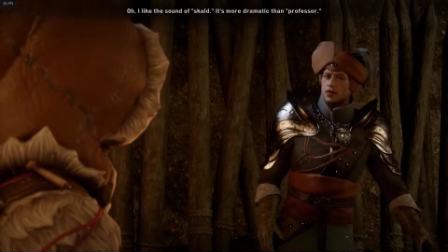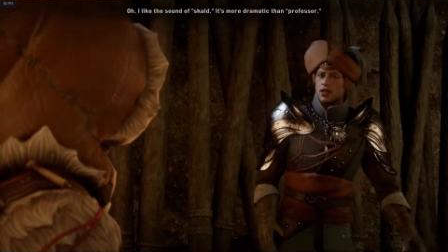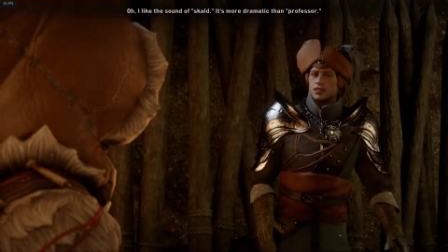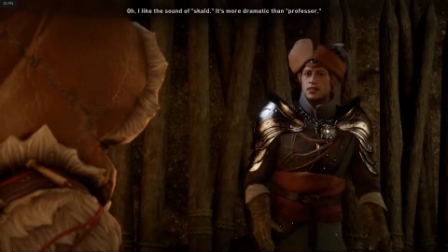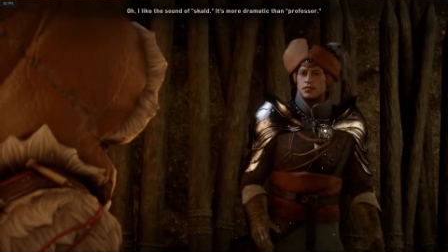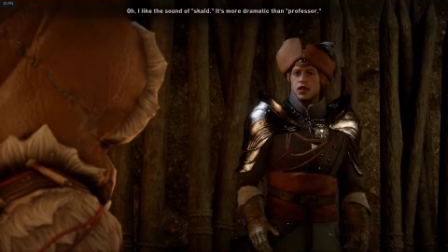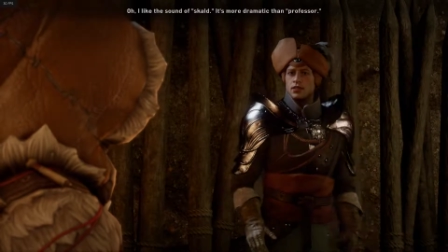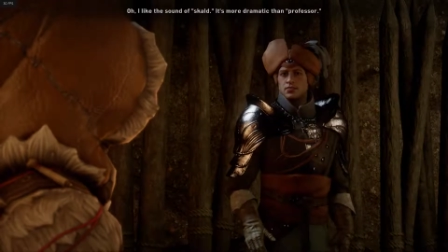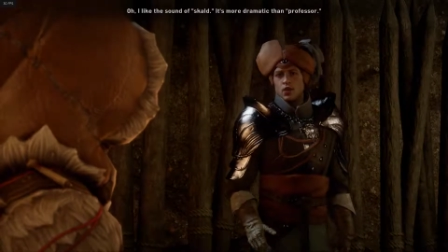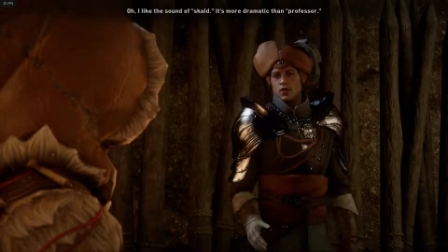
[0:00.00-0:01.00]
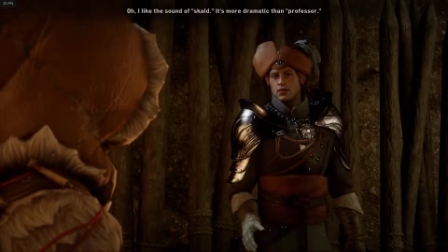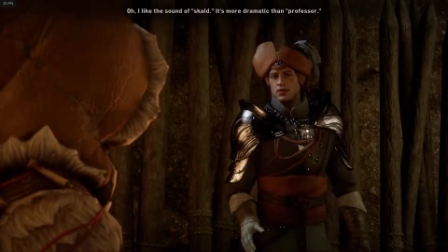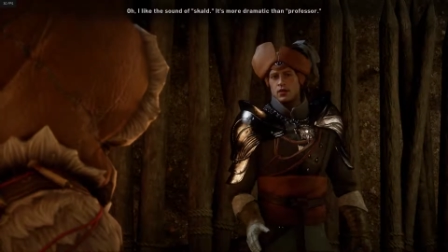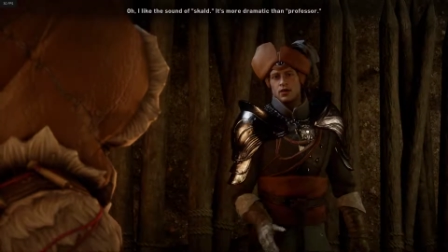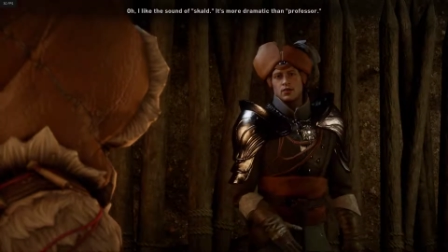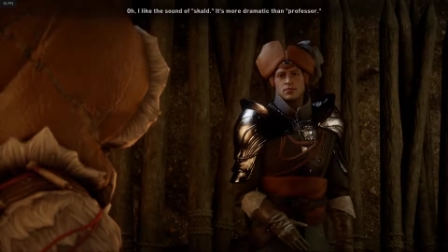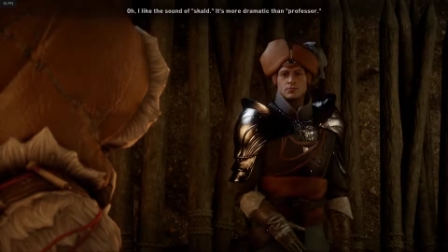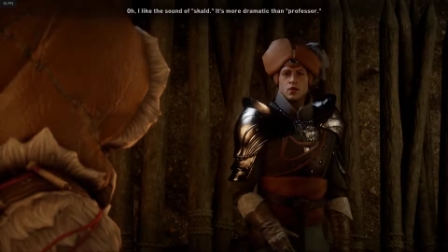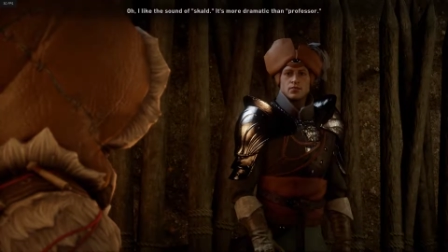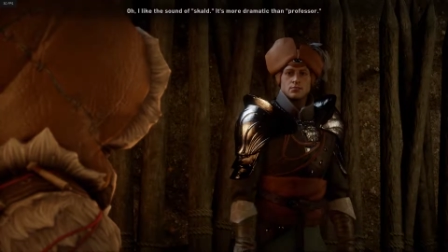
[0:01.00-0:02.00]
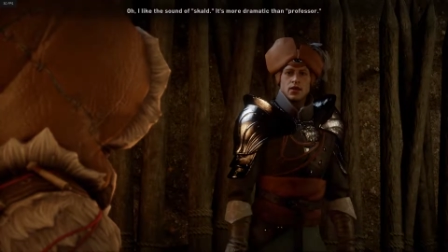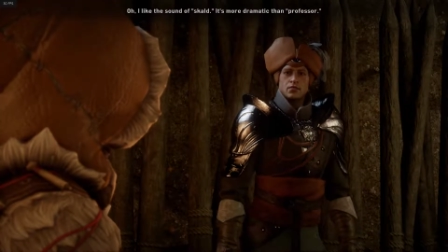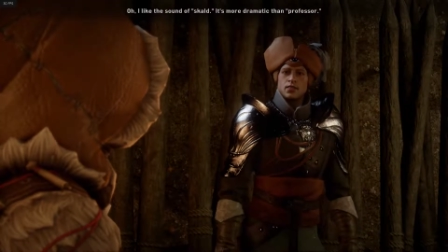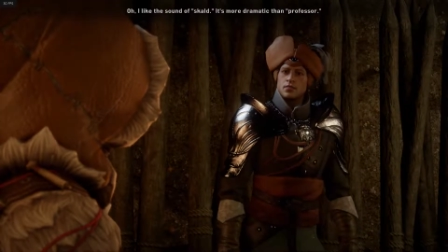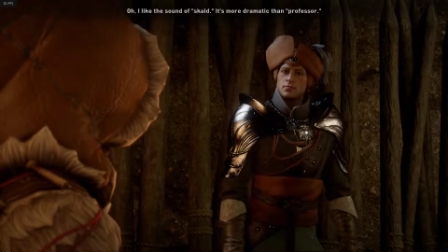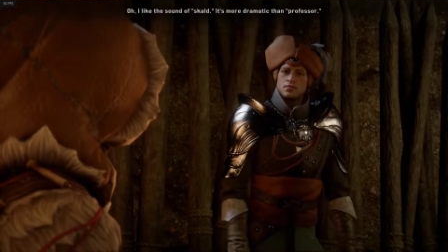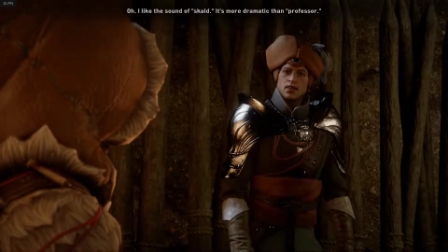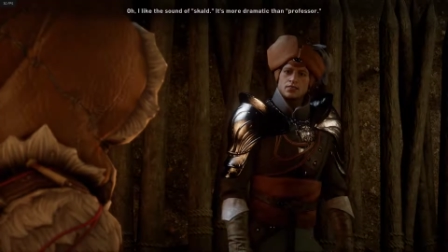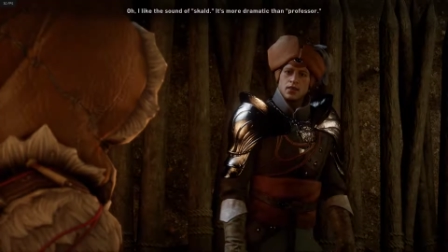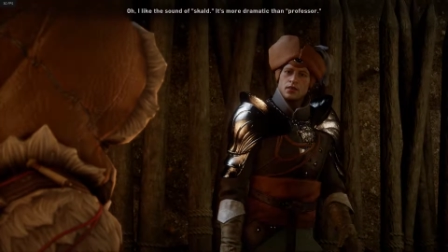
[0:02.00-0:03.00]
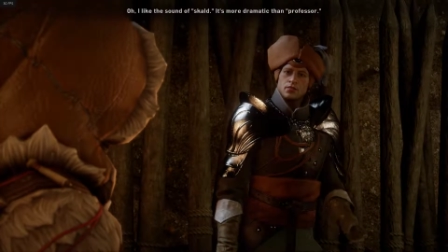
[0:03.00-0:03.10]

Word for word: like the sound of Scald. It's more dramatic than Professor.